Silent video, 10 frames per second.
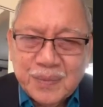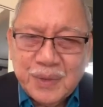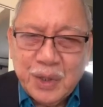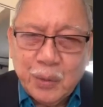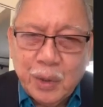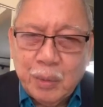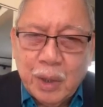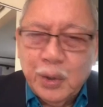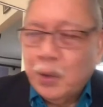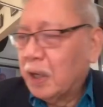
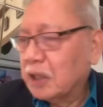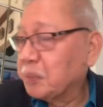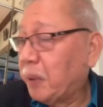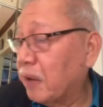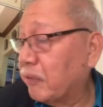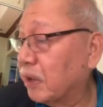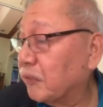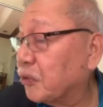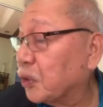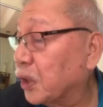You are
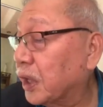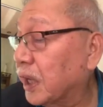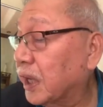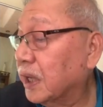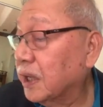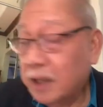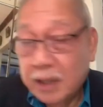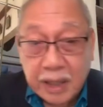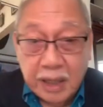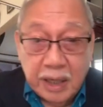aspiring for
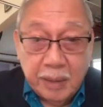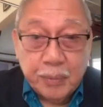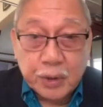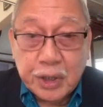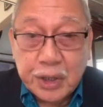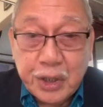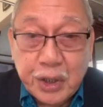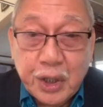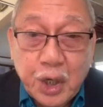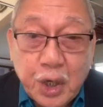the
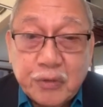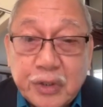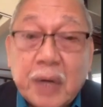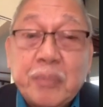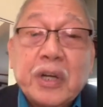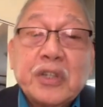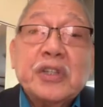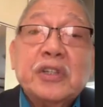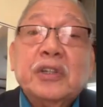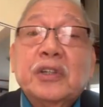position of chairperson?